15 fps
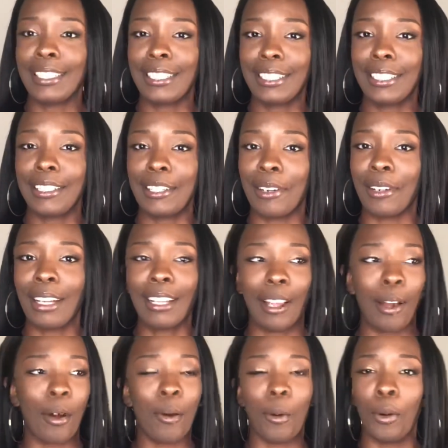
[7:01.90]
you know, they're like,
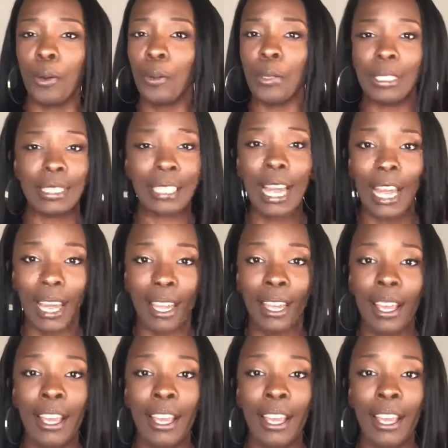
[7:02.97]
oh, who is that?